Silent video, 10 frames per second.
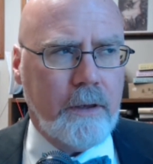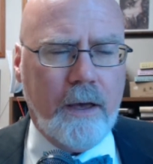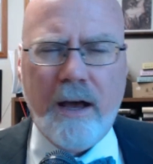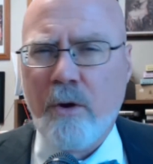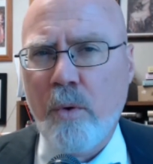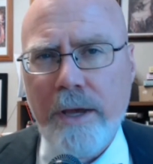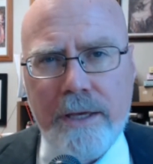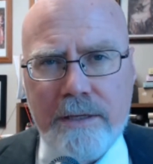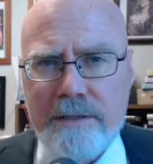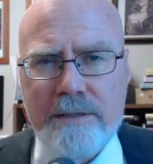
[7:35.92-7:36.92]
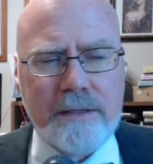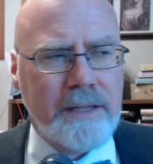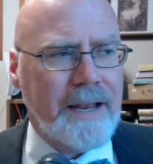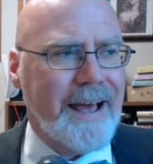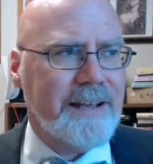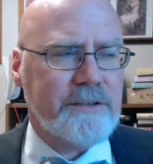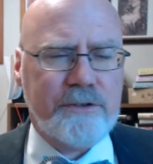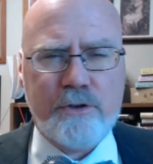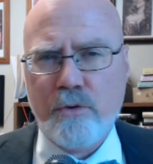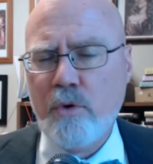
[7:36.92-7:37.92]
a quiz that
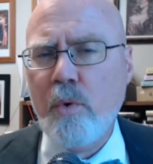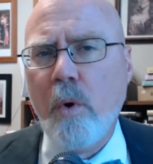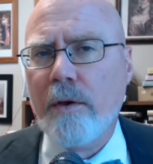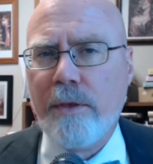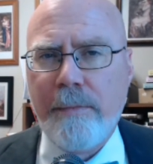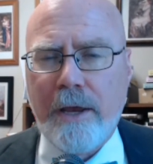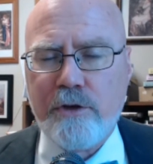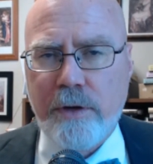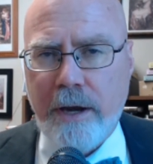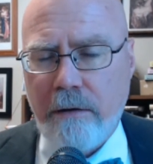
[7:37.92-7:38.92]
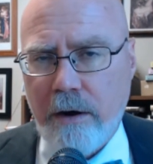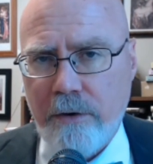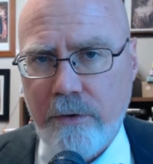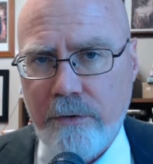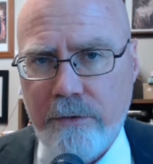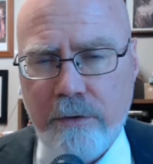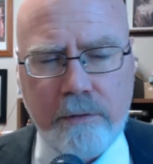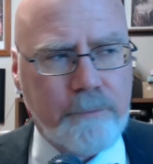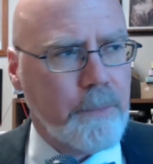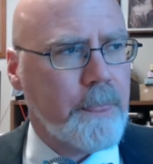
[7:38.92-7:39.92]
asks you who are the major characters
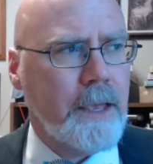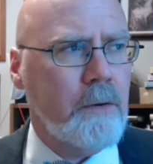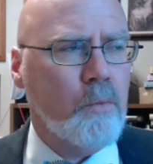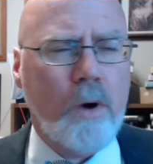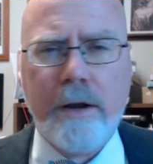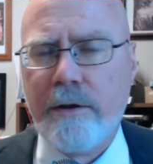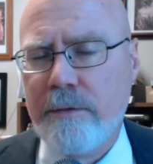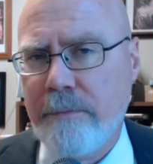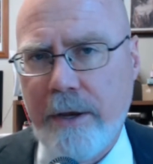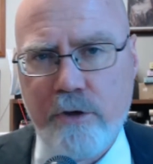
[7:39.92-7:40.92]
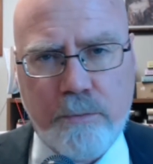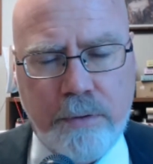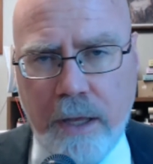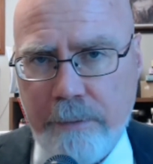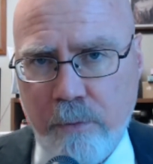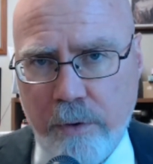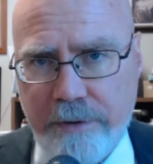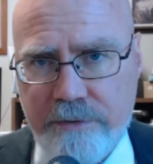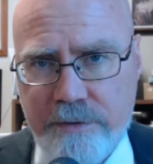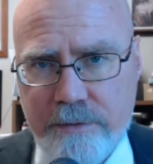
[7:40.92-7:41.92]
and what are the major plot
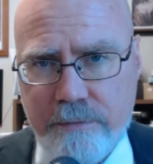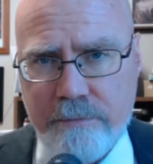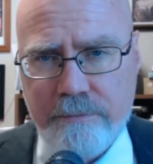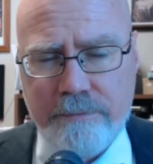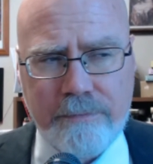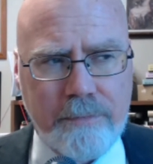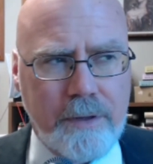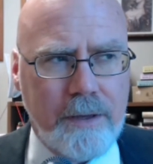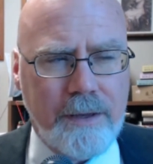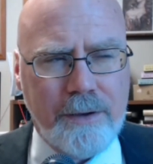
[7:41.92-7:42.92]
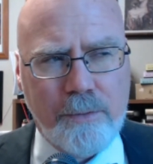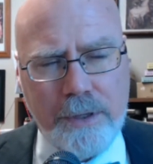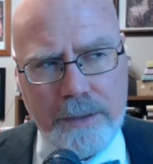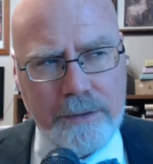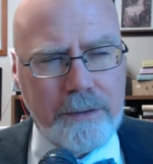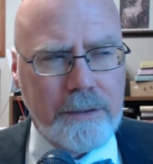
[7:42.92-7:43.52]
points. Well,